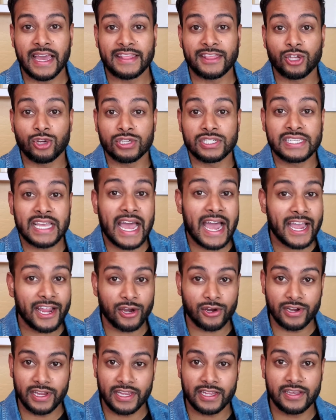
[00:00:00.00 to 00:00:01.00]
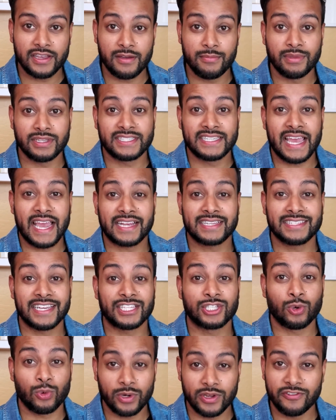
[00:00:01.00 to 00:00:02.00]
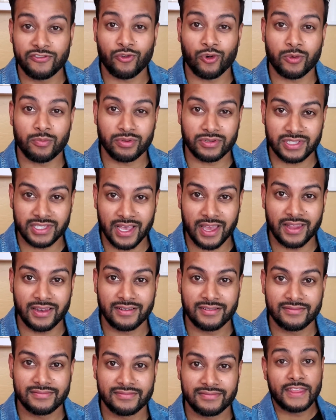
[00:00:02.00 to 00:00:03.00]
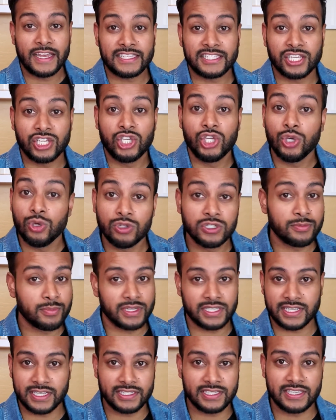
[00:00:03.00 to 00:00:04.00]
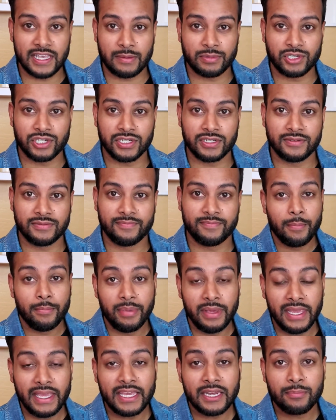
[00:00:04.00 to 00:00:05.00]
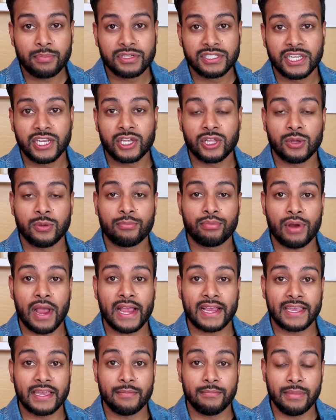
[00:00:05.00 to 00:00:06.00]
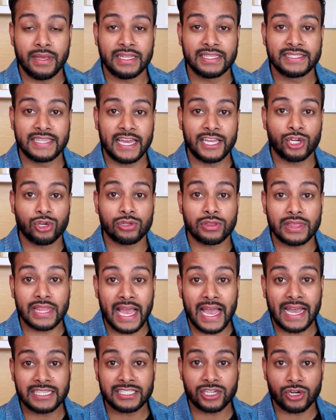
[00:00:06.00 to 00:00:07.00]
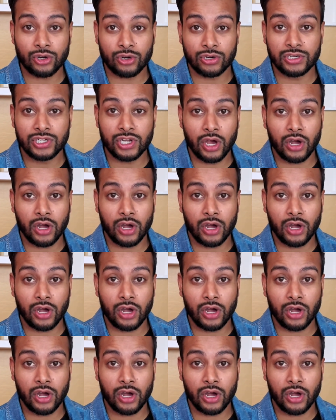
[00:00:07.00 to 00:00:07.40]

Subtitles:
that their entire income is taxed at 24%. That's a huge misconception. Being in a particular bracket means that your last earned